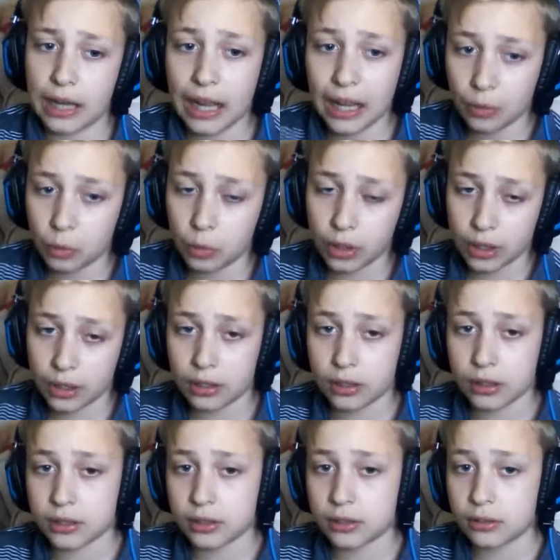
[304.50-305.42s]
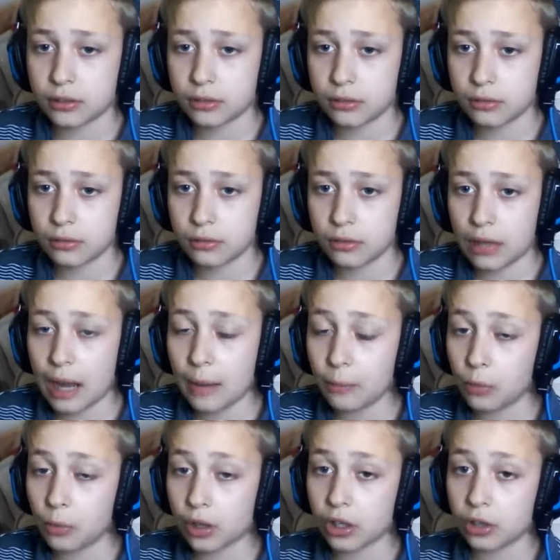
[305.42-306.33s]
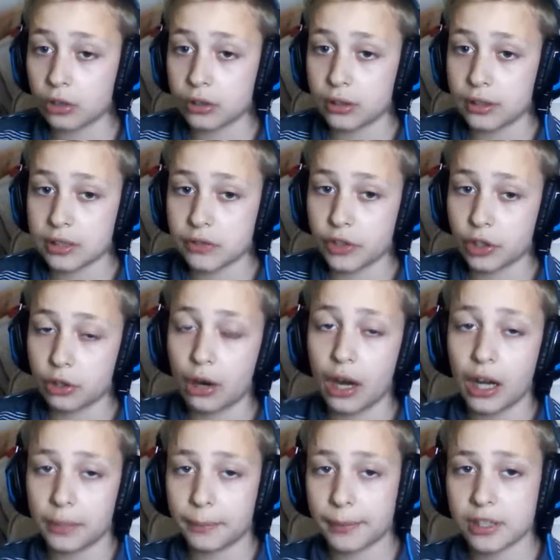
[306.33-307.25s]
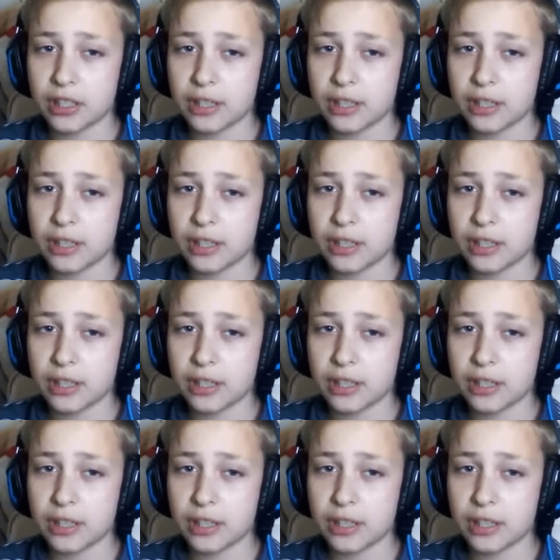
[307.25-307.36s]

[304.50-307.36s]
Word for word: because I work. I'm working on this video